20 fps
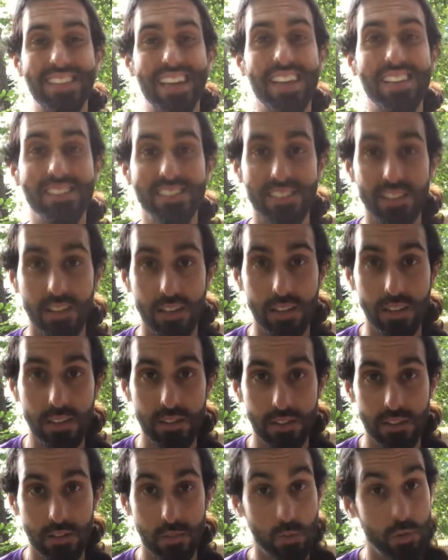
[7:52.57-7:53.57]
density,
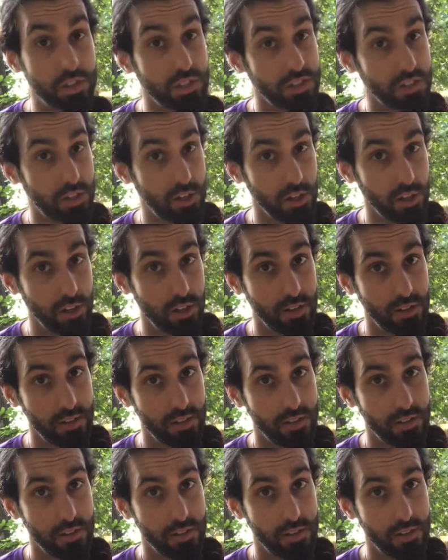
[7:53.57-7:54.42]
which is good,